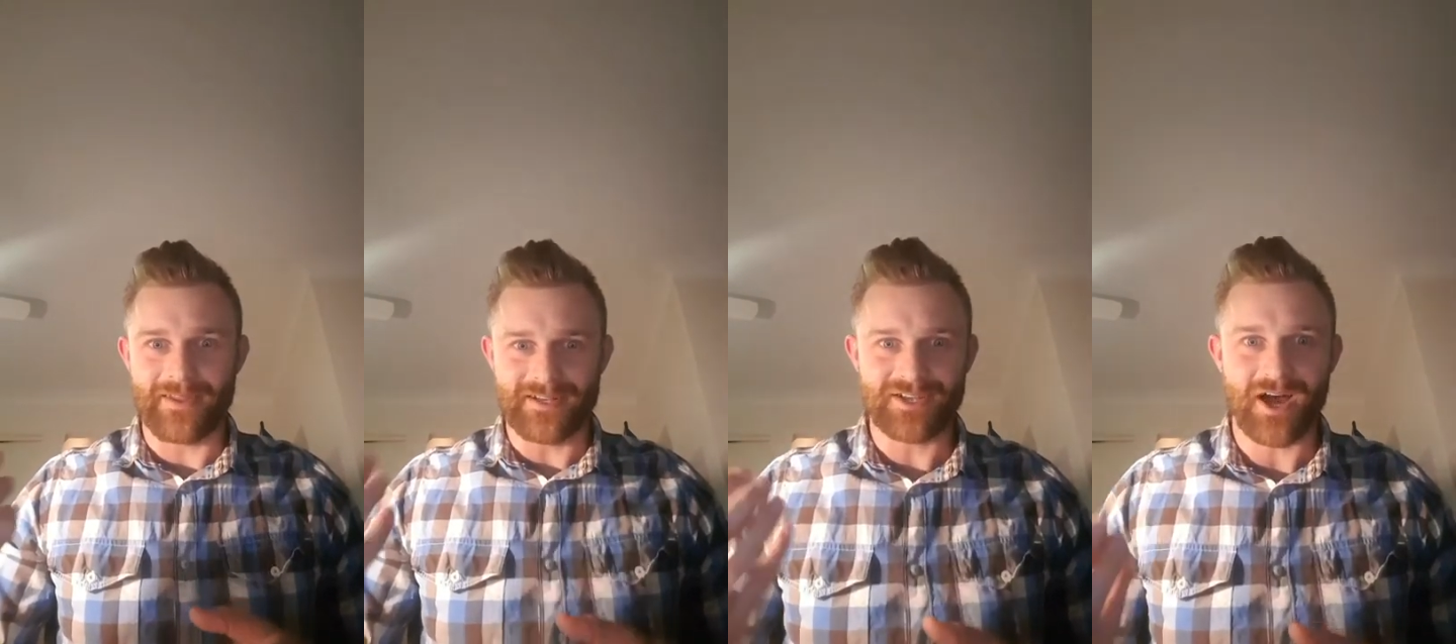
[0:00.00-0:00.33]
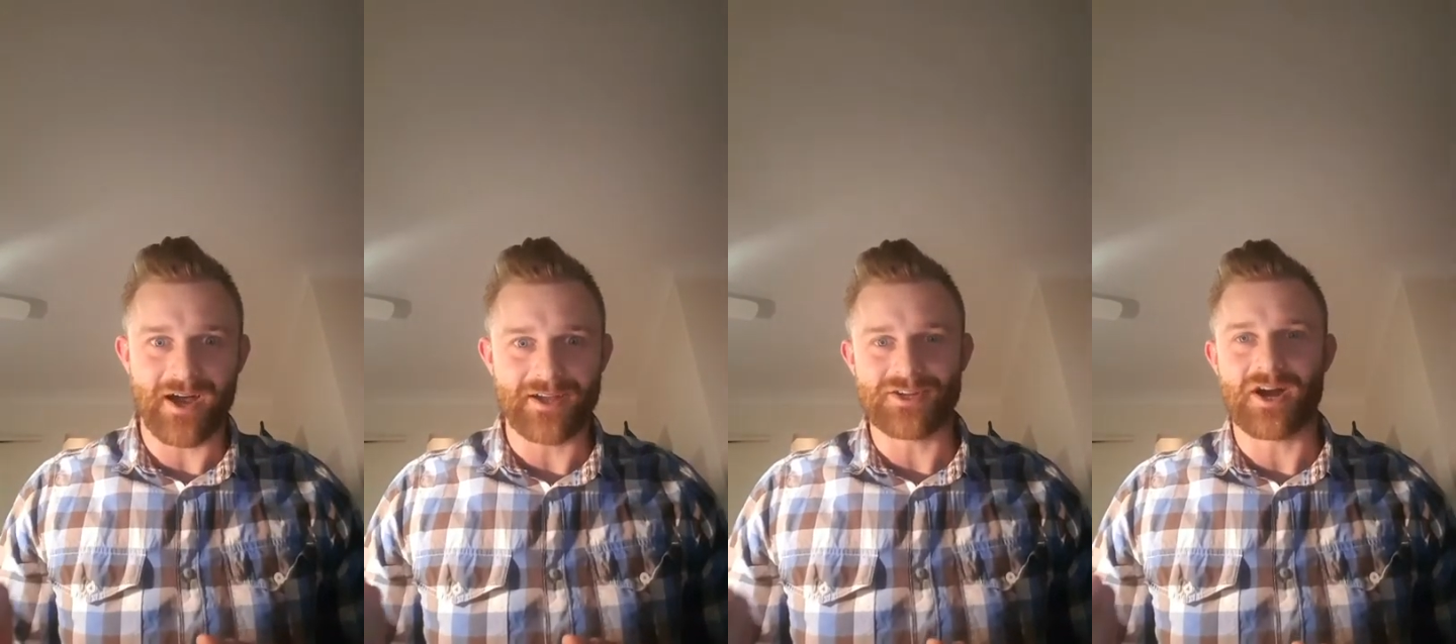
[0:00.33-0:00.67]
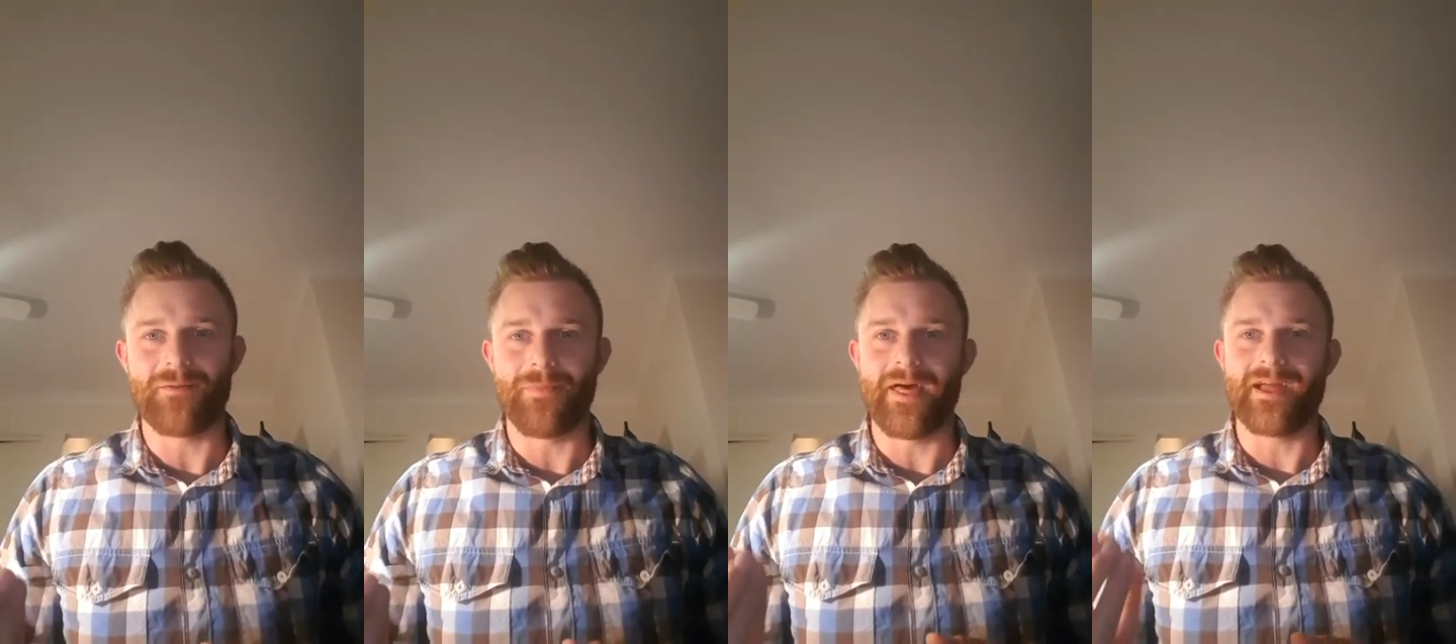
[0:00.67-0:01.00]
the entire
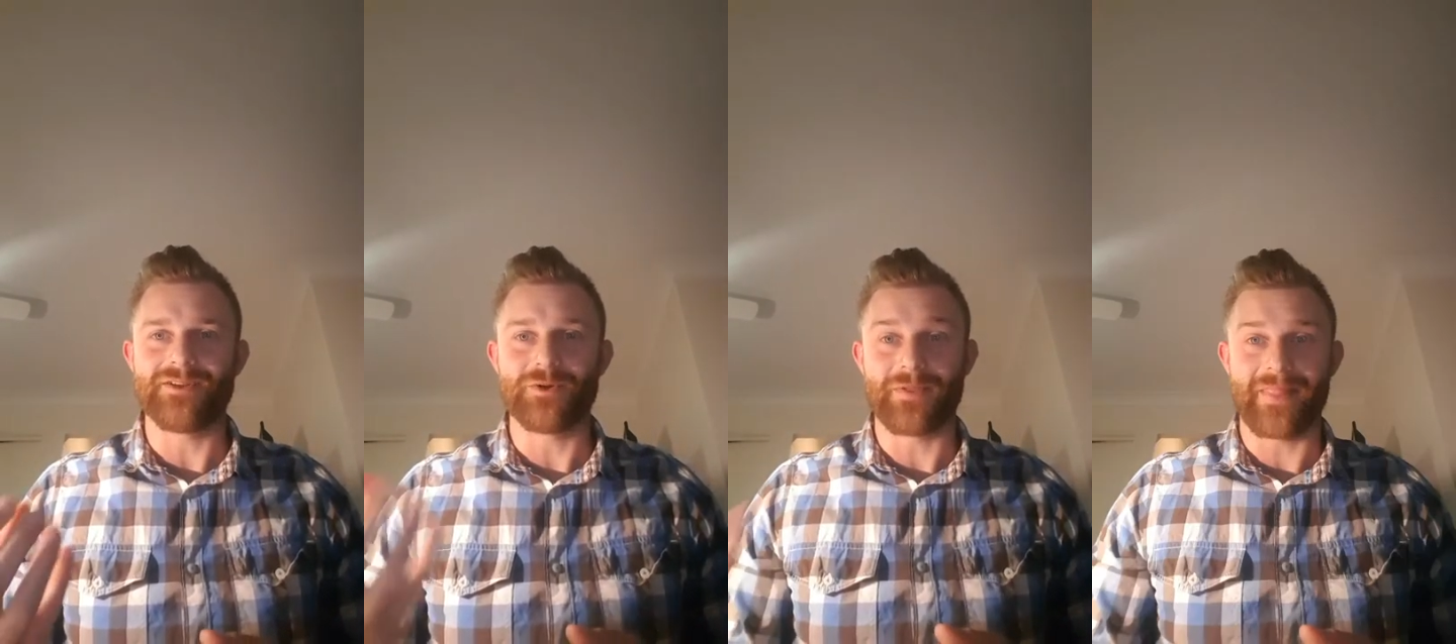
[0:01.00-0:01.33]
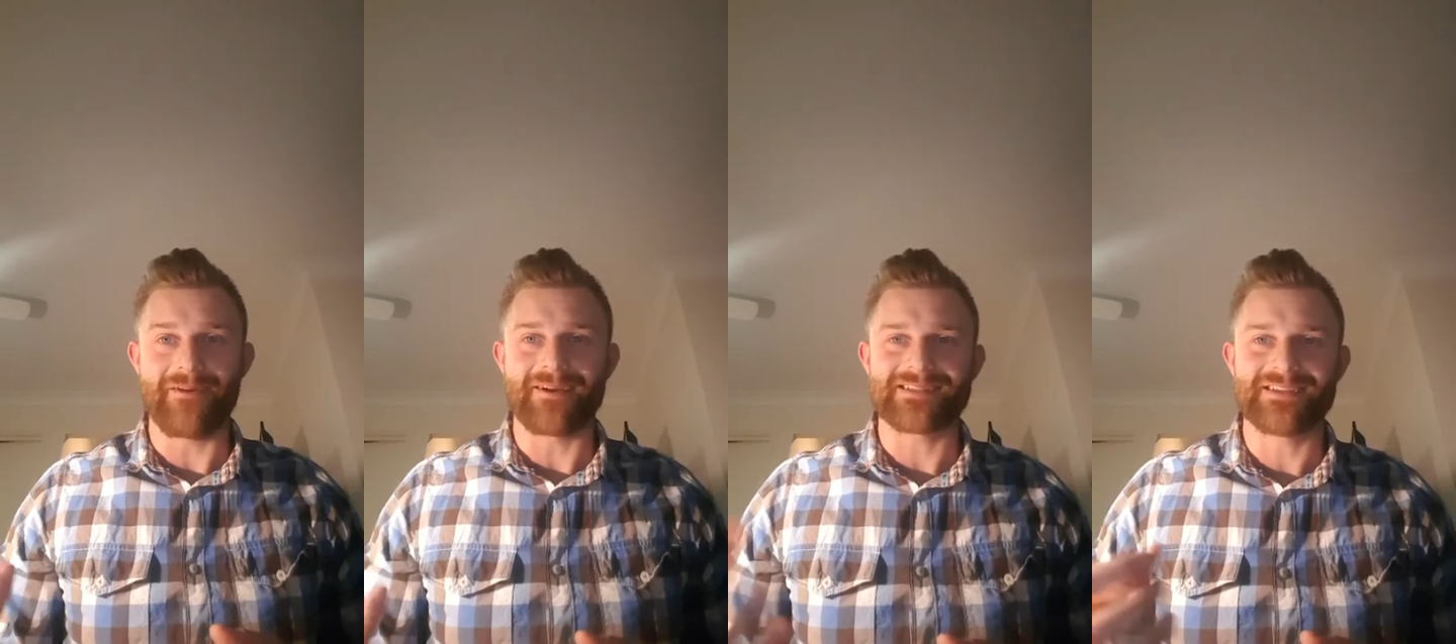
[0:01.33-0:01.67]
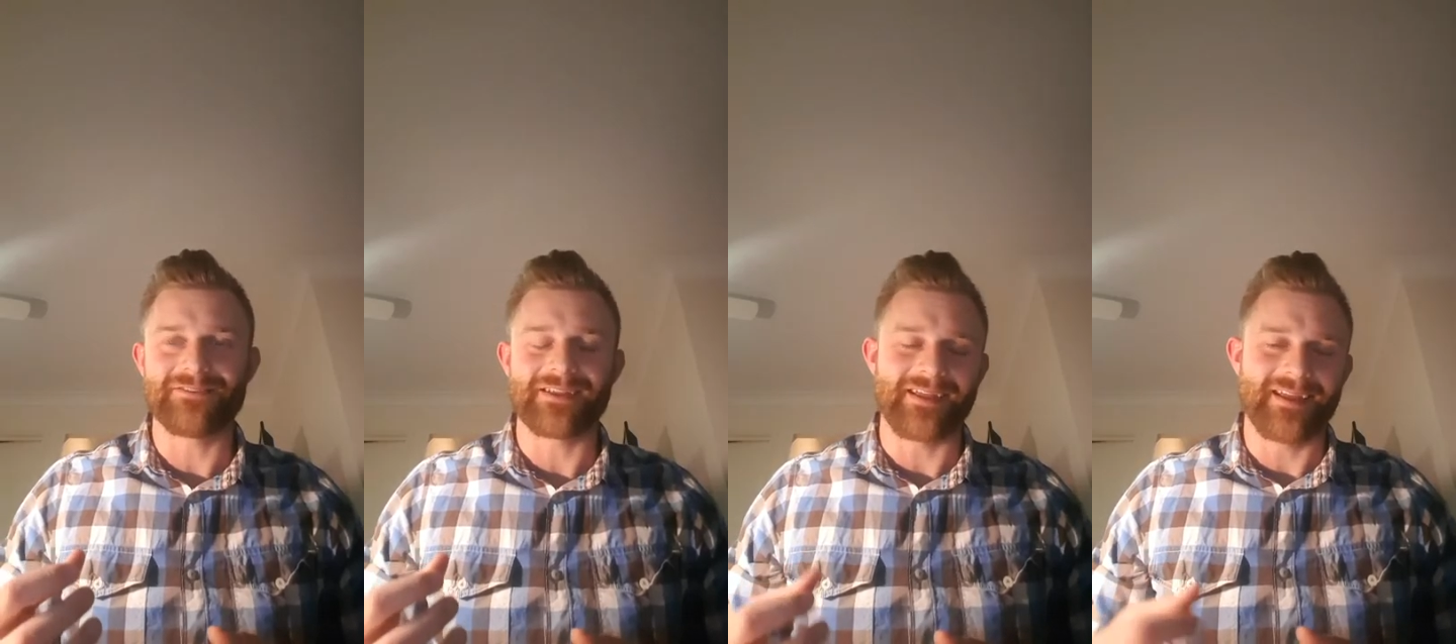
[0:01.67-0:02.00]
time they're doing their
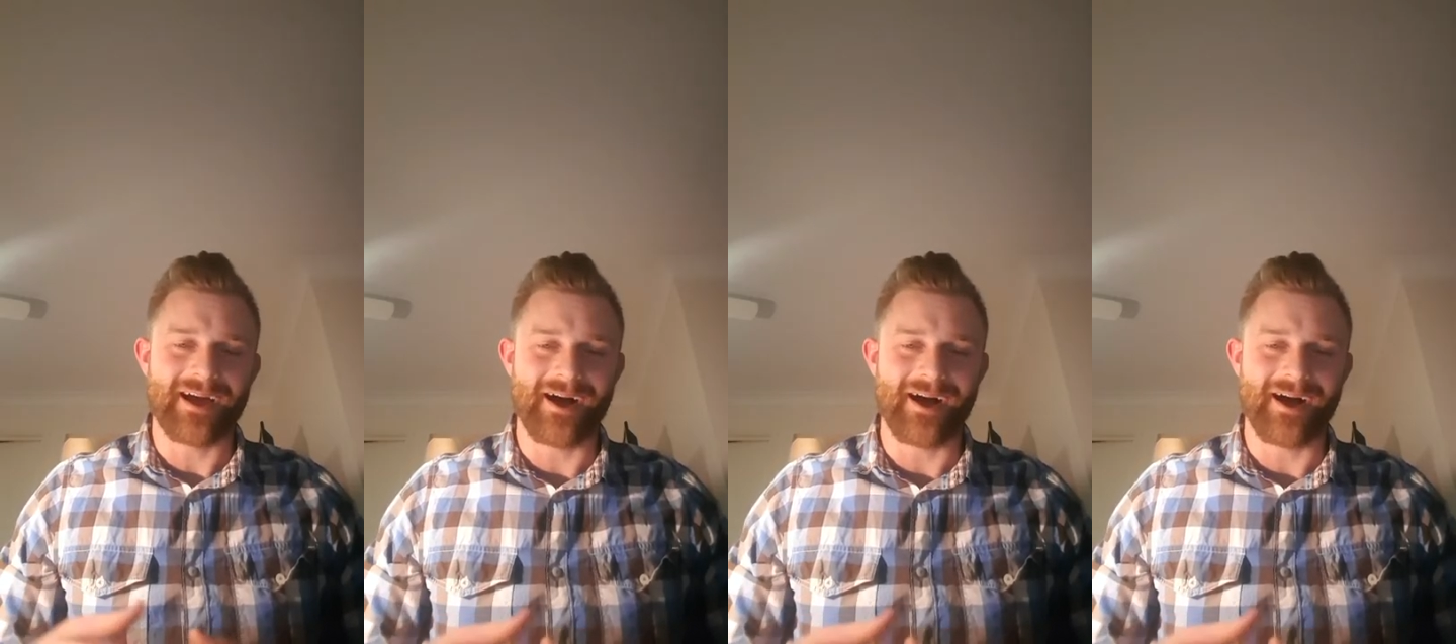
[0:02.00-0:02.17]
activity.